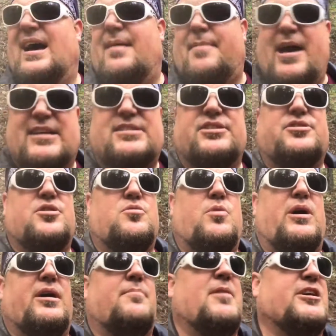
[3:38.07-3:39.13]
I'm actually doing
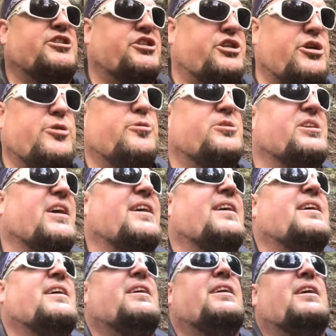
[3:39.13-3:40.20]
well. My shoes
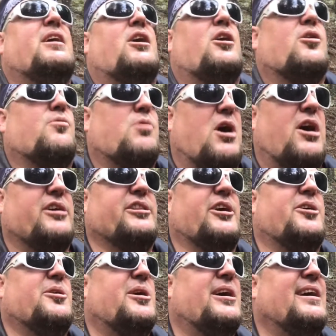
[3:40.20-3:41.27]
are wrong
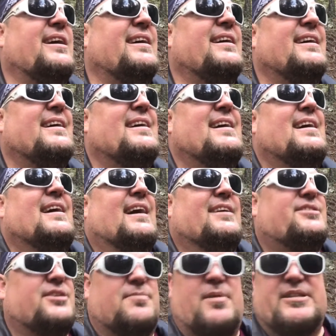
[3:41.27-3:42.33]
though. I
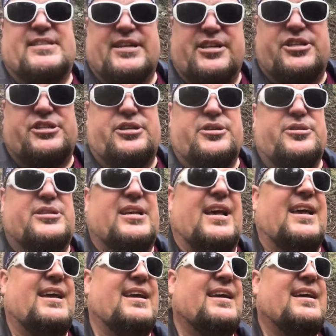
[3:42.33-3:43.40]
took my tennis shoes.
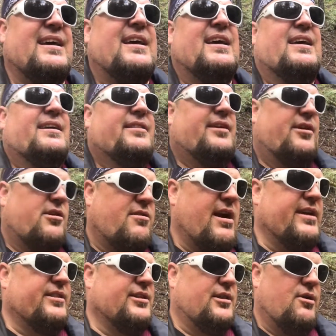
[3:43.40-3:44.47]
They were right
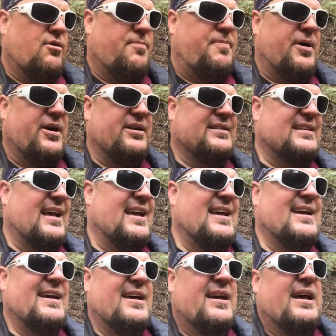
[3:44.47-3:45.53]
in the lower parts,
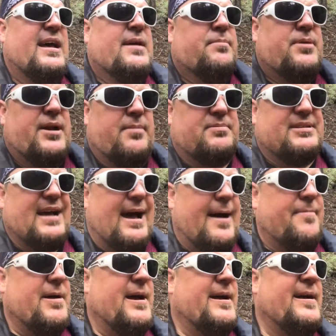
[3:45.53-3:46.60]
but up top,